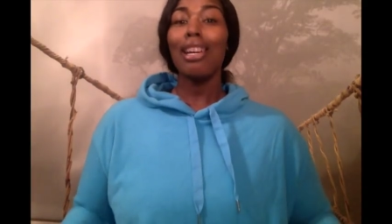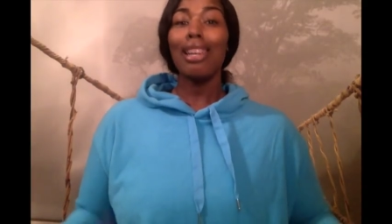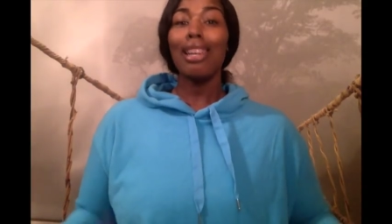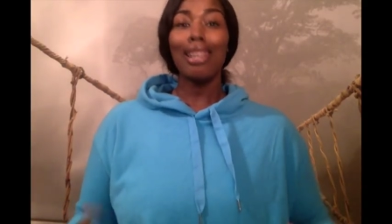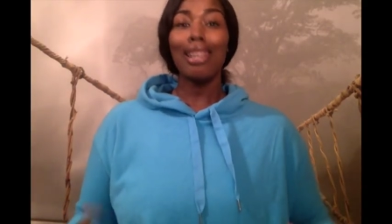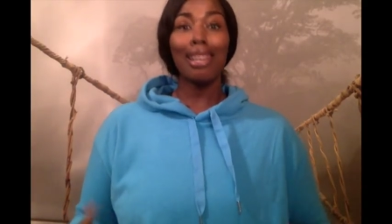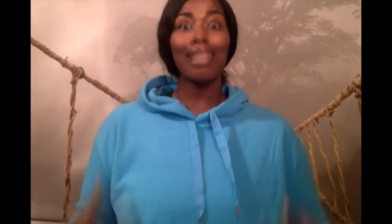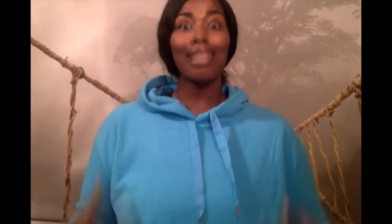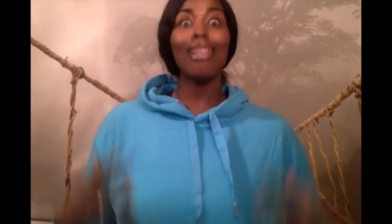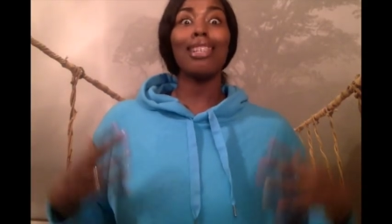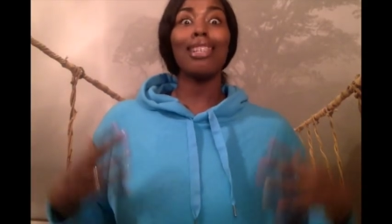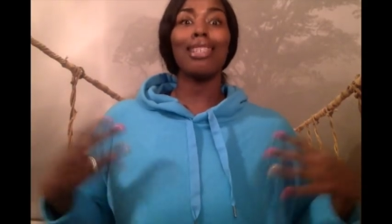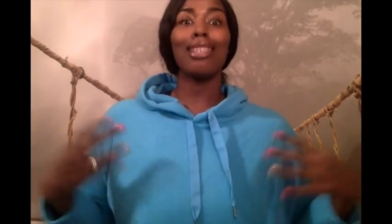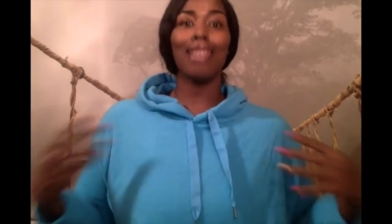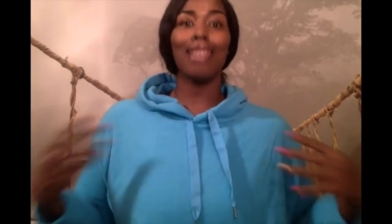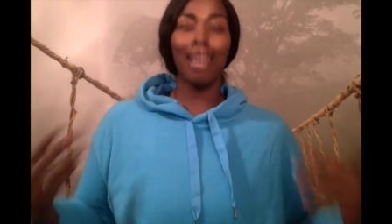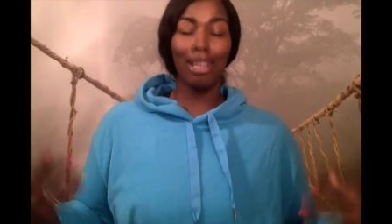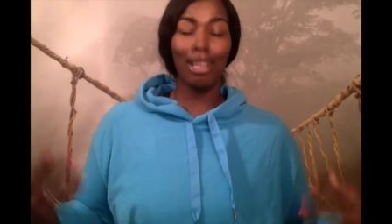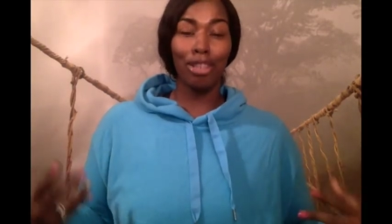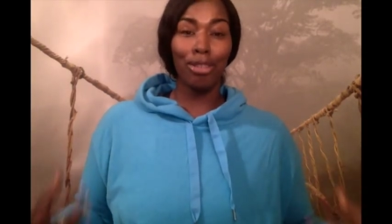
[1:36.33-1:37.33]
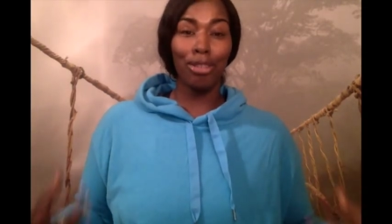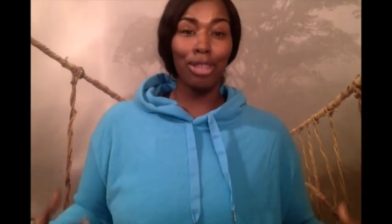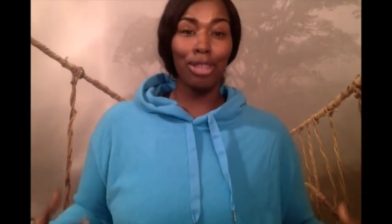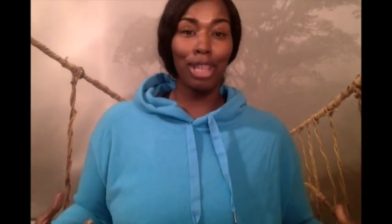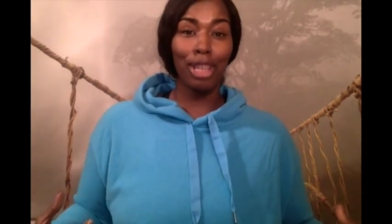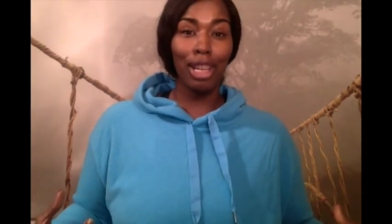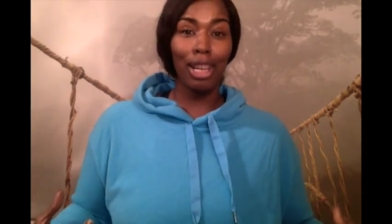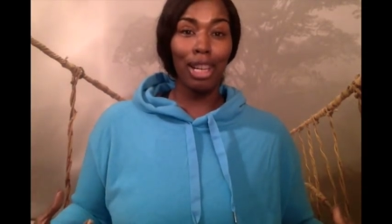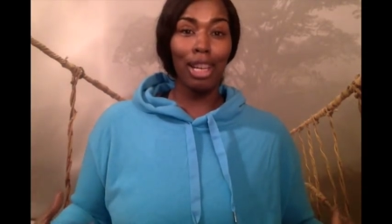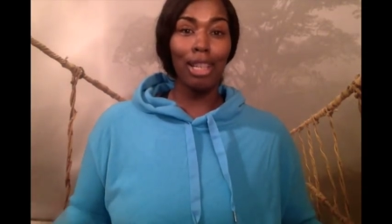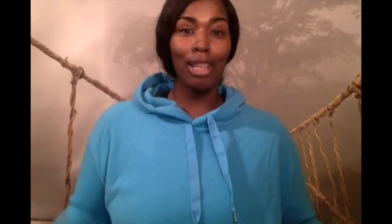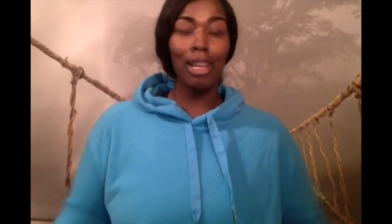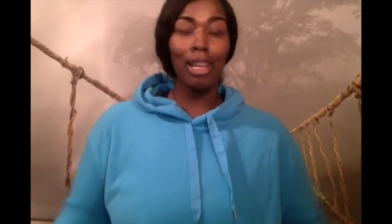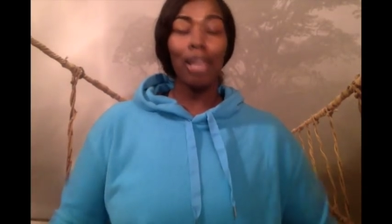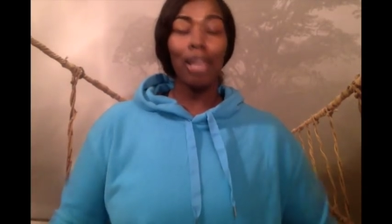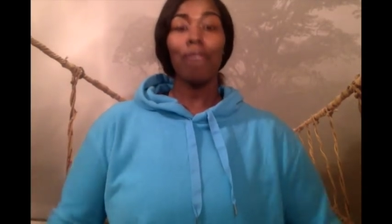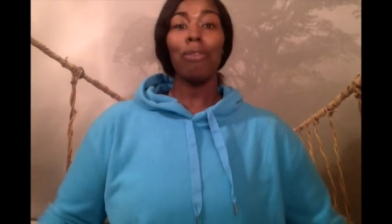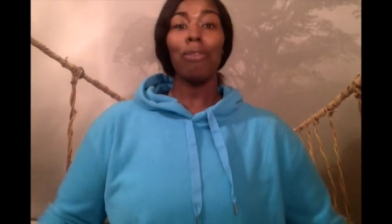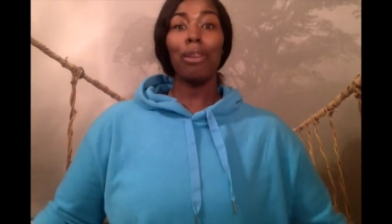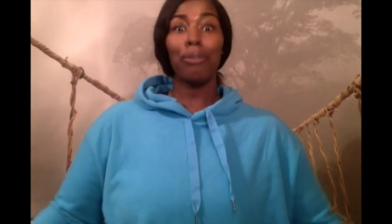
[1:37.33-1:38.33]
It is extra skin
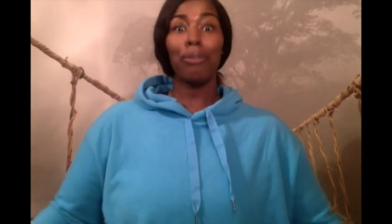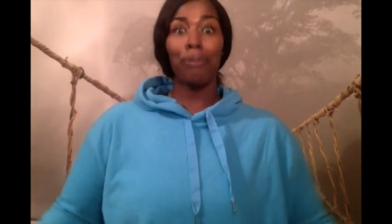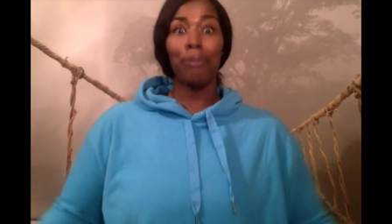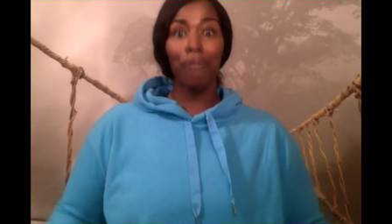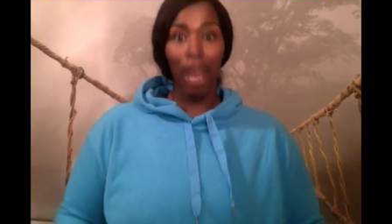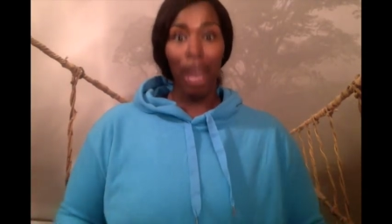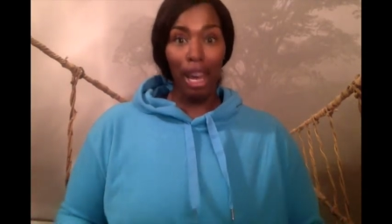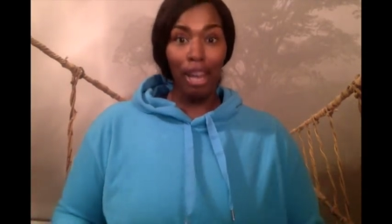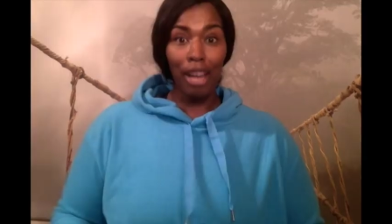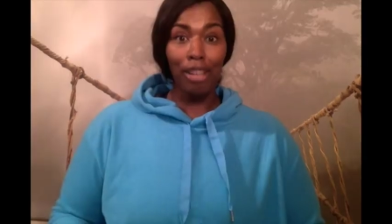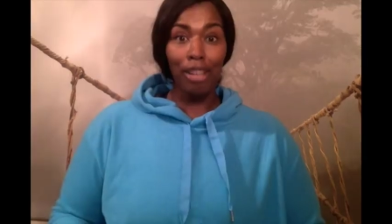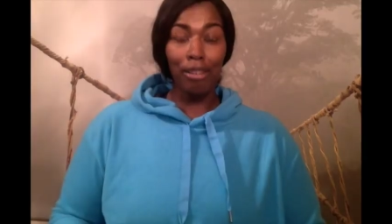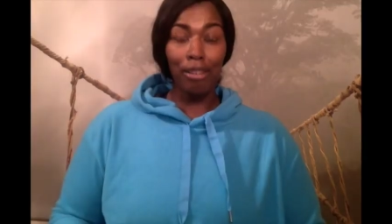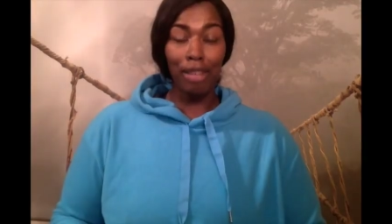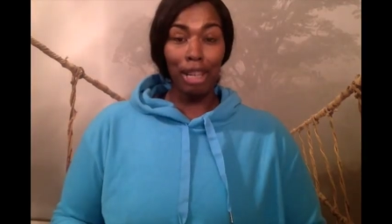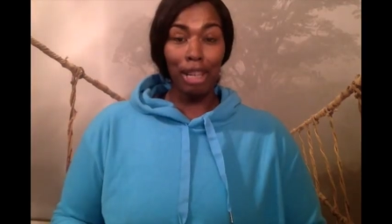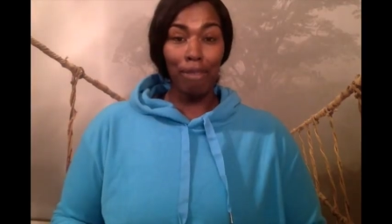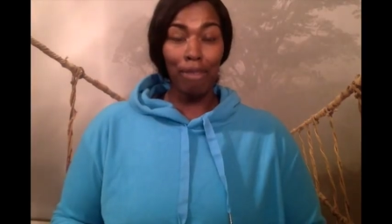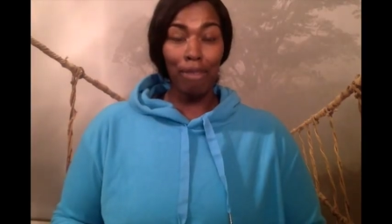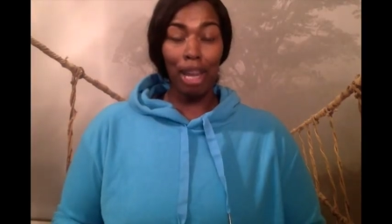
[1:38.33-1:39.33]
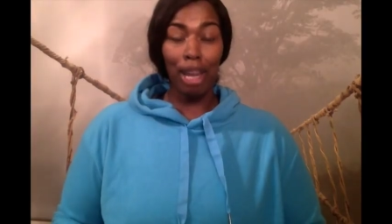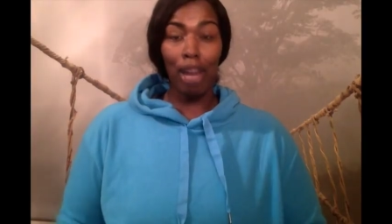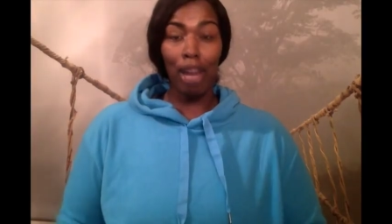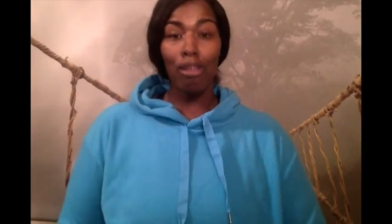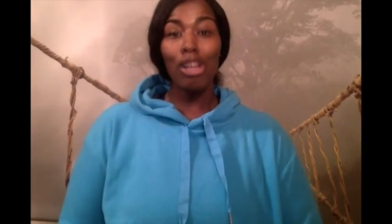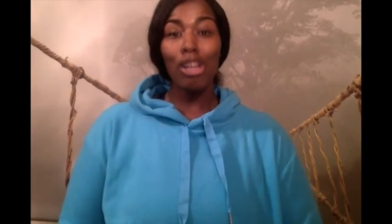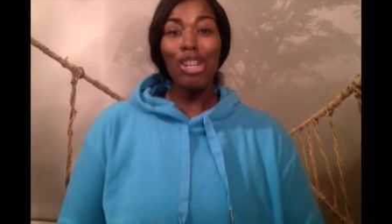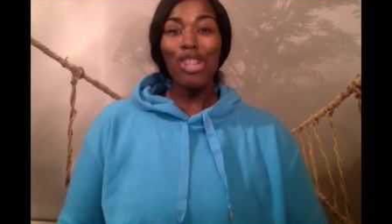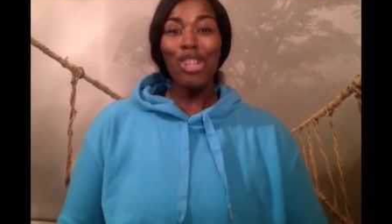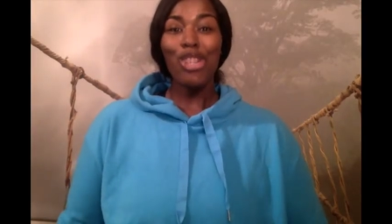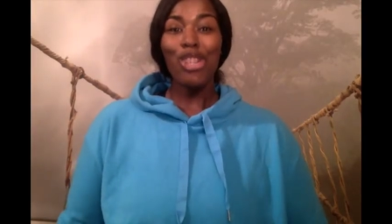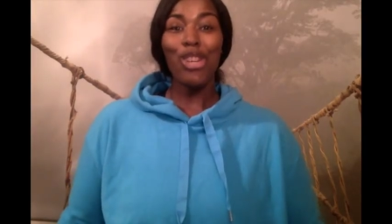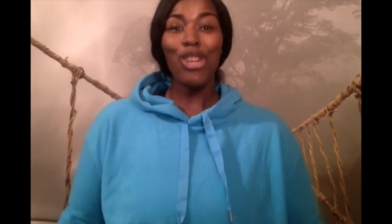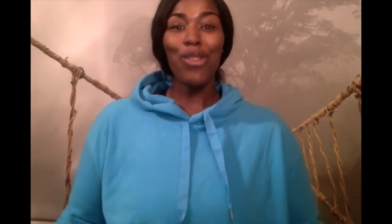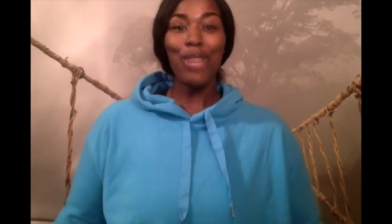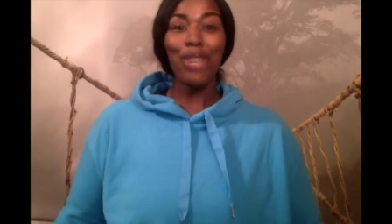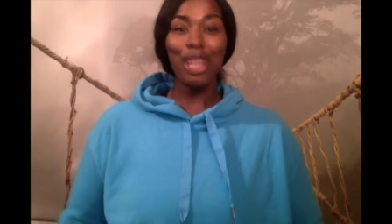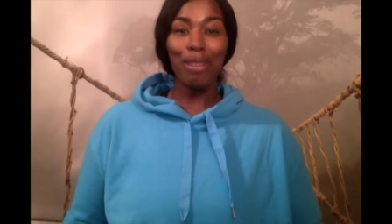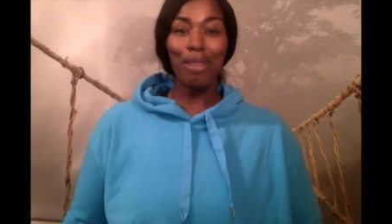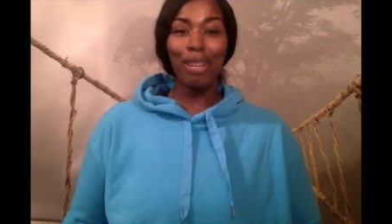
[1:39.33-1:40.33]
with fat underneath now. So,
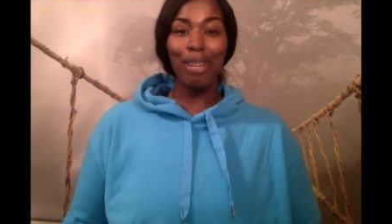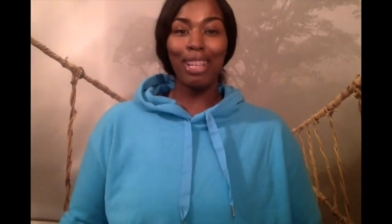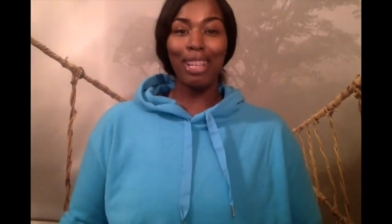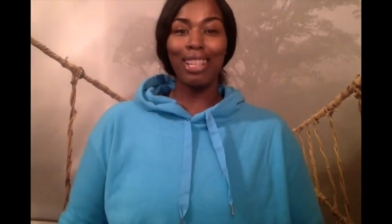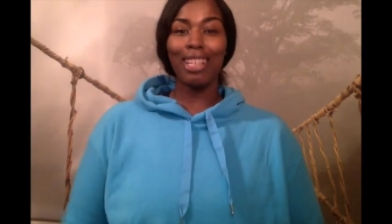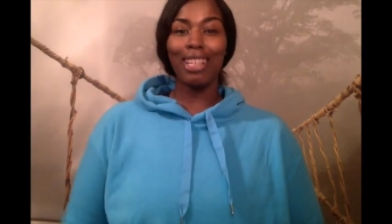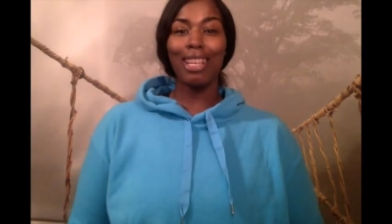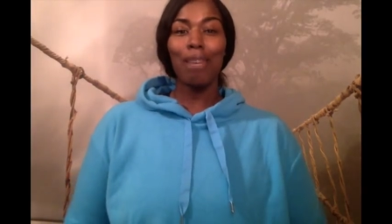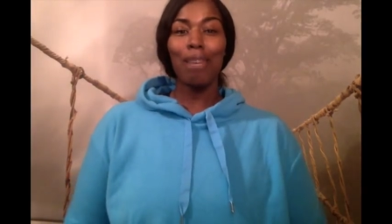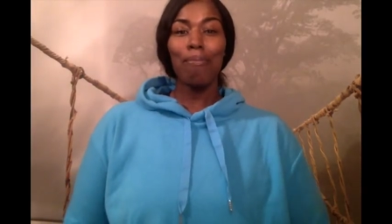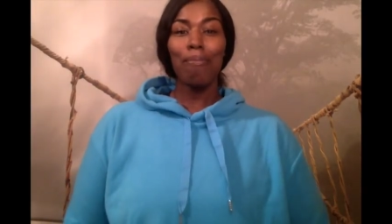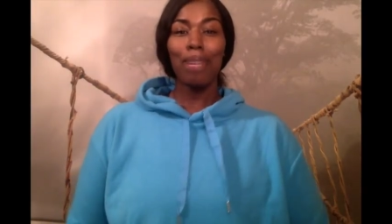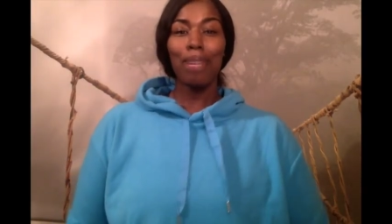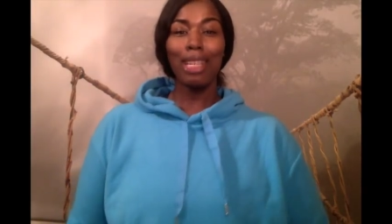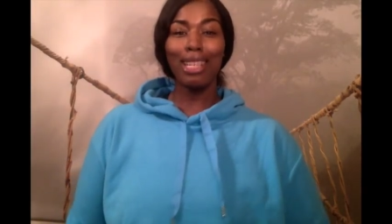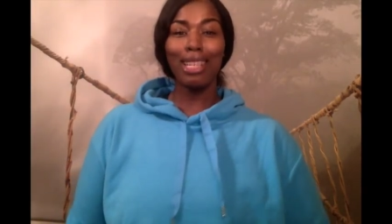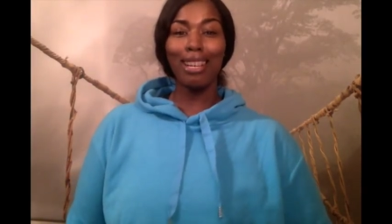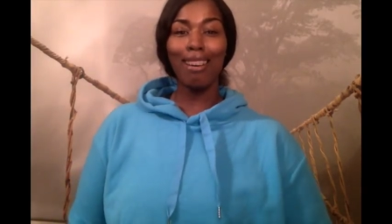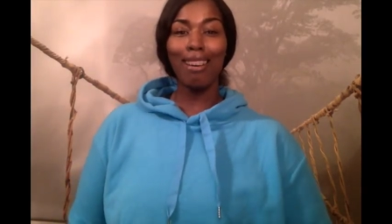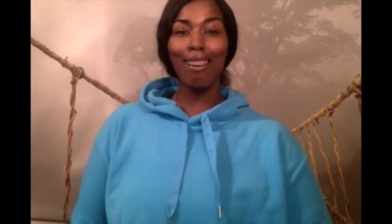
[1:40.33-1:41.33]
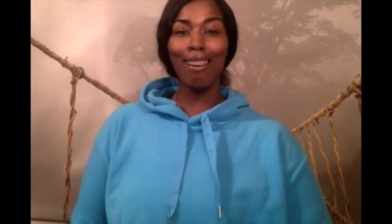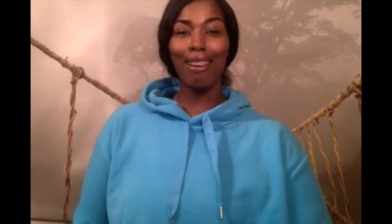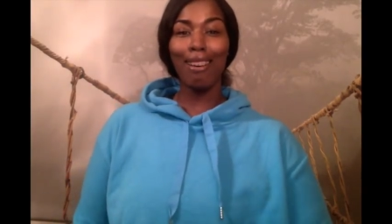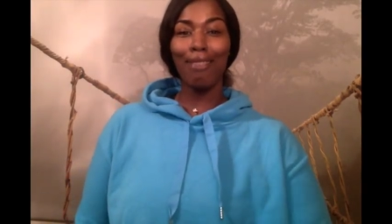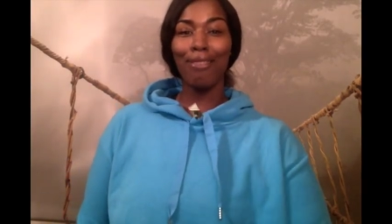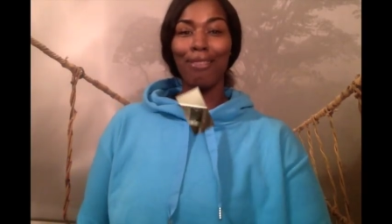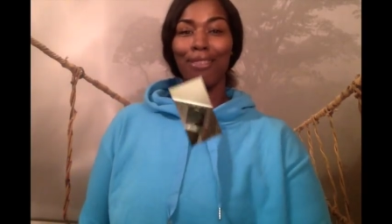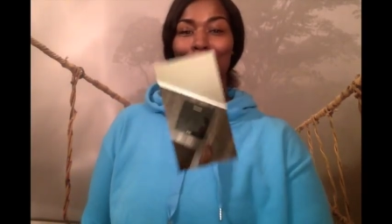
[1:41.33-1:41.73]
anyways, peace and love.